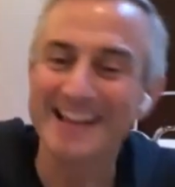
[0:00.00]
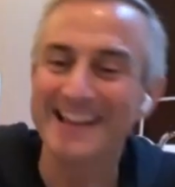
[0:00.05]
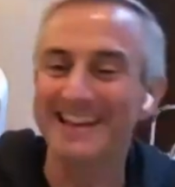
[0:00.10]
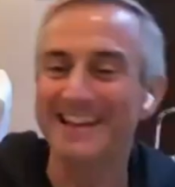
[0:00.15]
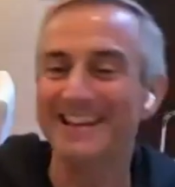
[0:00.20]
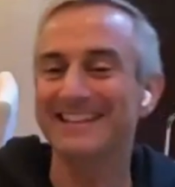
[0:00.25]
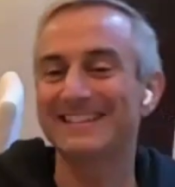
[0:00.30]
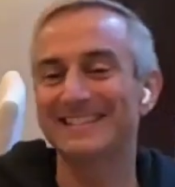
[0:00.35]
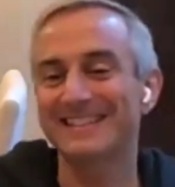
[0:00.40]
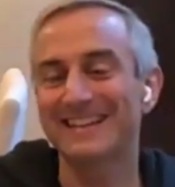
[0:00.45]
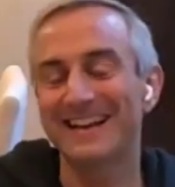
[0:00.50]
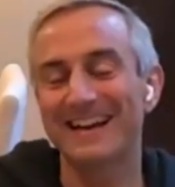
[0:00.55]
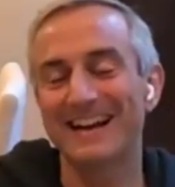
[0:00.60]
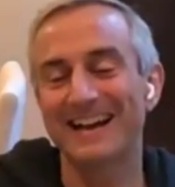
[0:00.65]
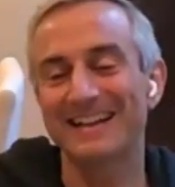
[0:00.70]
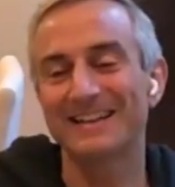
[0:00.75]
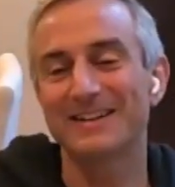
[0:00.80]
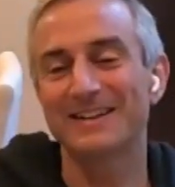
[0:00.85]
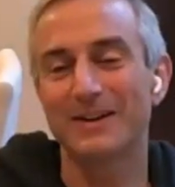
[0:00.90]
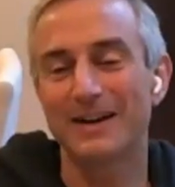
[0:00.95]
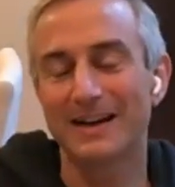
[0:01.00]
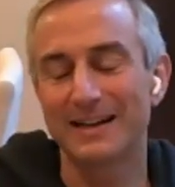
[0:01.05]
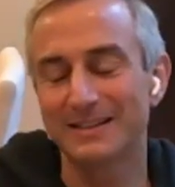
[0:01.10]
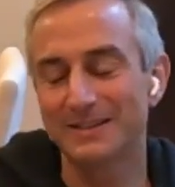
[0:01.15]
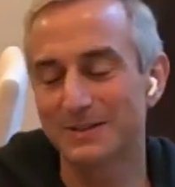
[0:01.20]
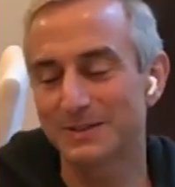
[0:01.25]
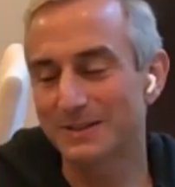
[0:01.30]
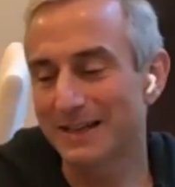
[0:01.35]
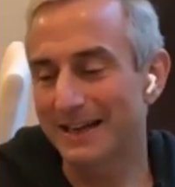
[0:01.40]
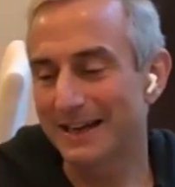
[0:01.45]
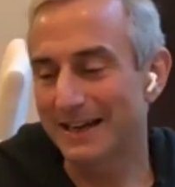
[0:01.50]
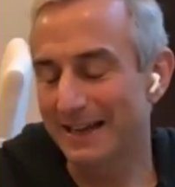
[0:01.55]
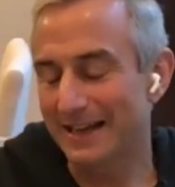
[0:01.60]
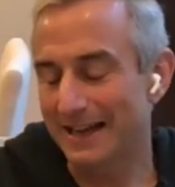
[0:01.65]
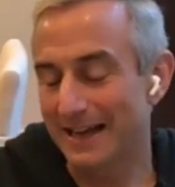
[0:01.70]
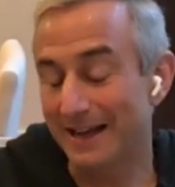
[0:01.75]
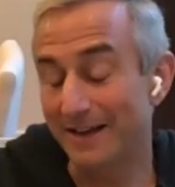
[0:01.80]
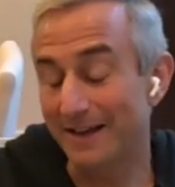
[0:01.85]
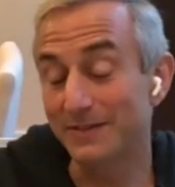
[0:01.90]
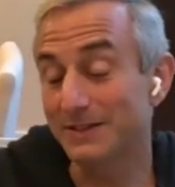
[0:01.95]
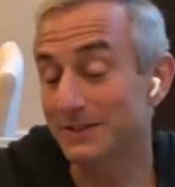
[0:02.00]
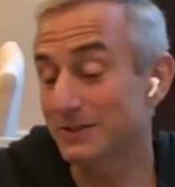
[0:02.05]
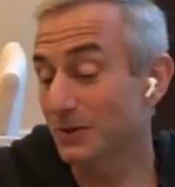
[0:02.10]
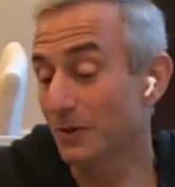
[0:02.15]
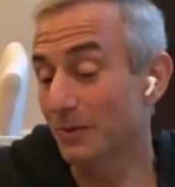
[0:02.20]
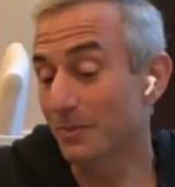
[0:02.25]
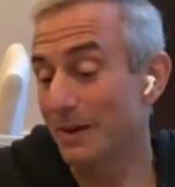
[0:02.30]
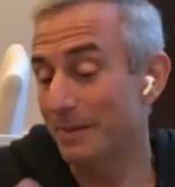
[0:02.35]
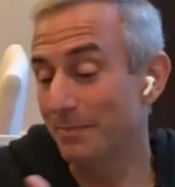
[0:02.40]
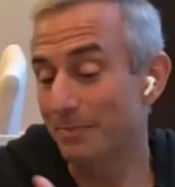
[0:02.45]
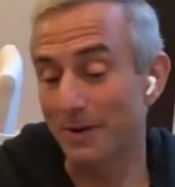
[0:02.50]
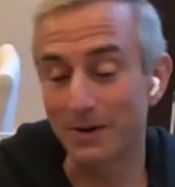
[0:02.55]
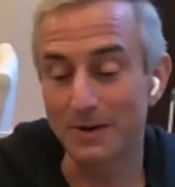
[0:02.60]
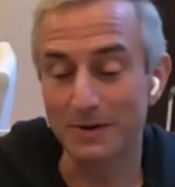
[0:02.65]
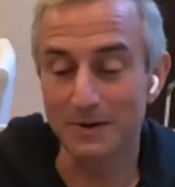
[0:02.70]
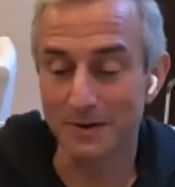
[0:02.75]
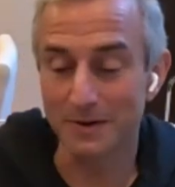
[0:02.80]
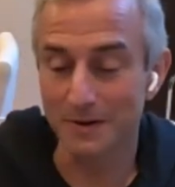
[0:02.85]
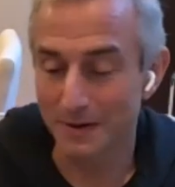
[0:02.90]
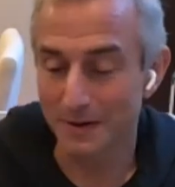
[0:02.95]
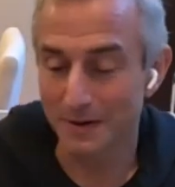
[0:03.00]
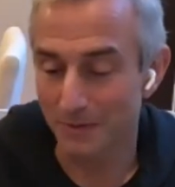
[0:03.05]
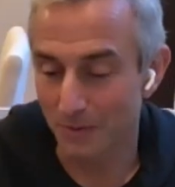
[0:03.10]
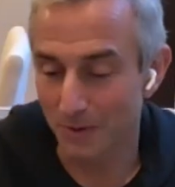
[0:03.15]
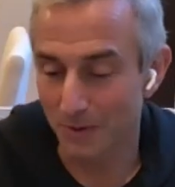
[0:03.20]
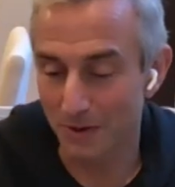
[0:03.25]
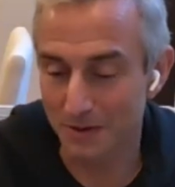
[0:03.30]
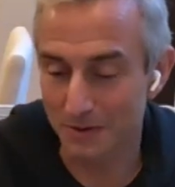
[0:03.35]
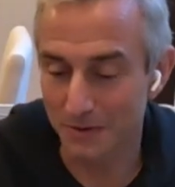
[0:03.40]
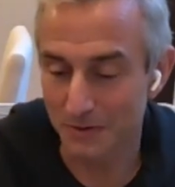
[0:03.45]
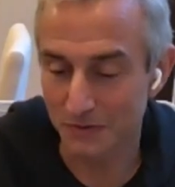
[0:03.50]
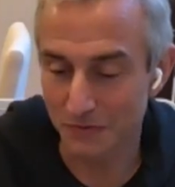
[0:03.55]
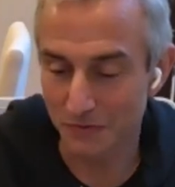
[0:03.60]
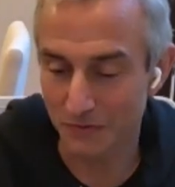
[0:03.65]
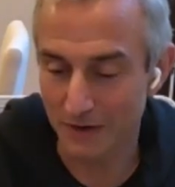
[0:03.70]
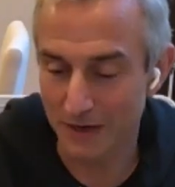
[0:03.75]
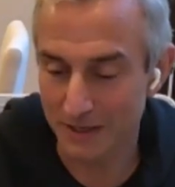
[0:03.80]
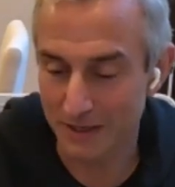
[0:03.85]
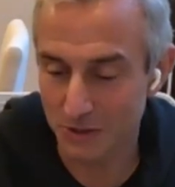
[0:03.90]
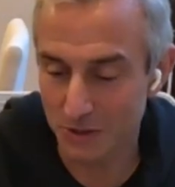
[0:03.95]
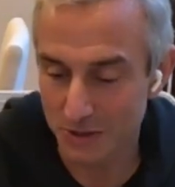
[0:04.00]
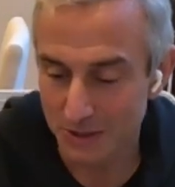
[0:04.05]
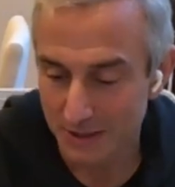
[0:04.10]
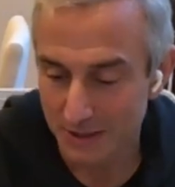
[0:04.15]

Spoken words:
It's, you know, I haven't told my partner at work who's French.